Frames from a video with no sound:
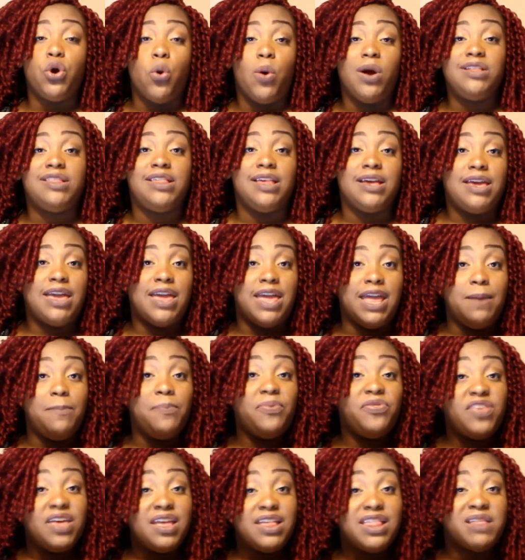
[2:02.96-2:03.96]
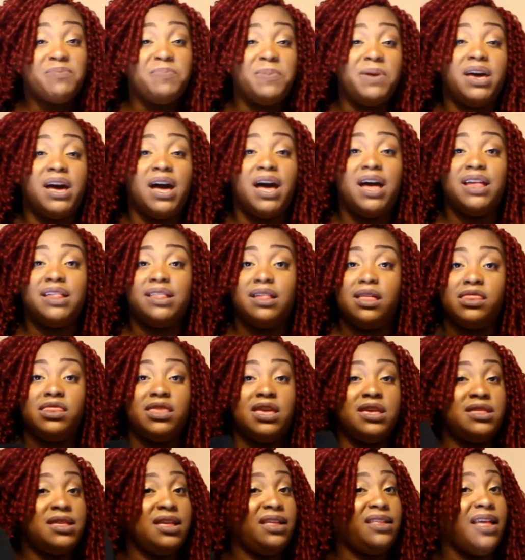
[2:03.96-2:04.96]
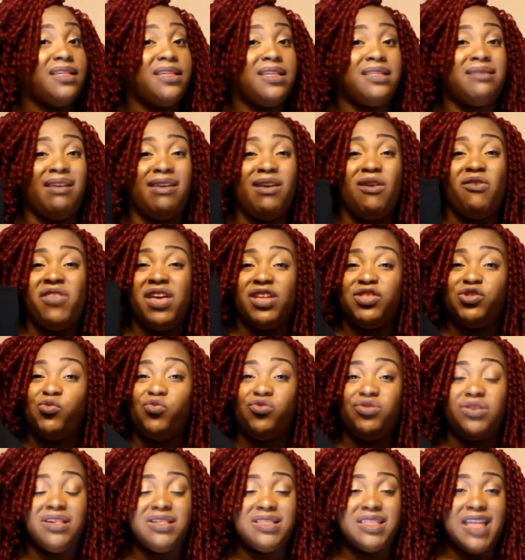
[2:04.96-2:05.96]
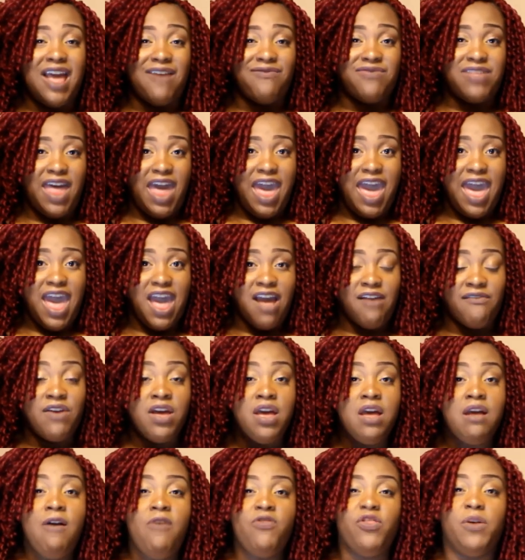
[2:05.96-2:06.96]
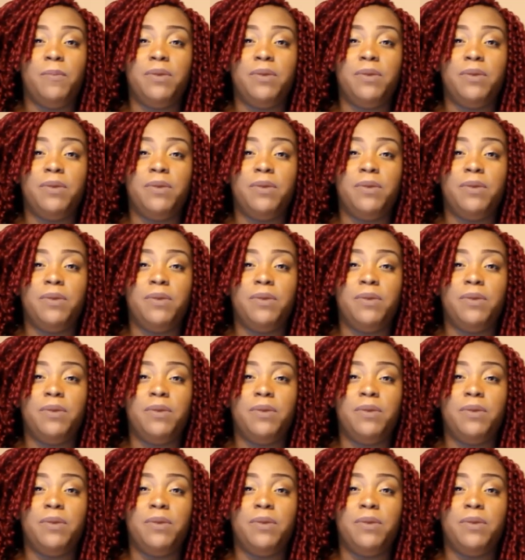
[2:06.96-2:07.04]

going to keep this because this is a steal that you just have to have.